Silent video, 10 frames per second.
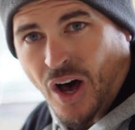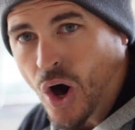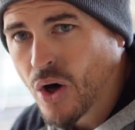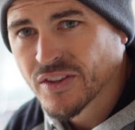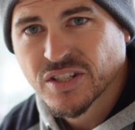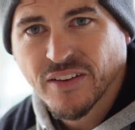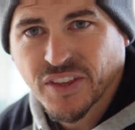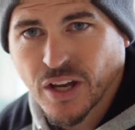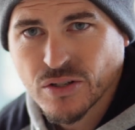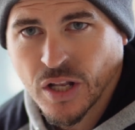all the stuff
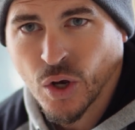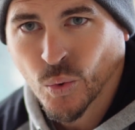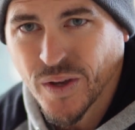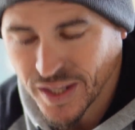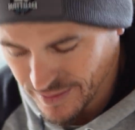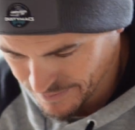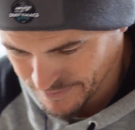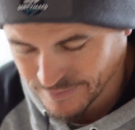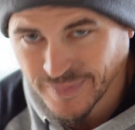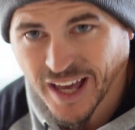that goes along with it.
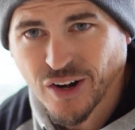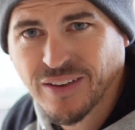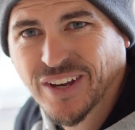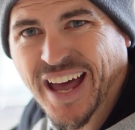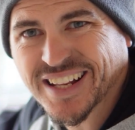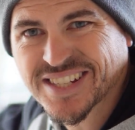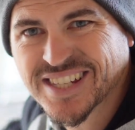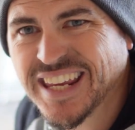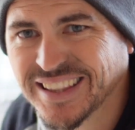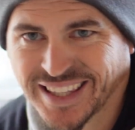I don't even got a
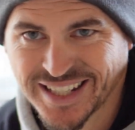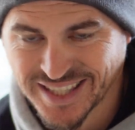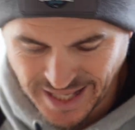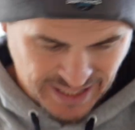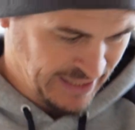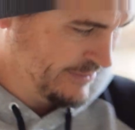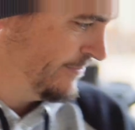seat in this thing.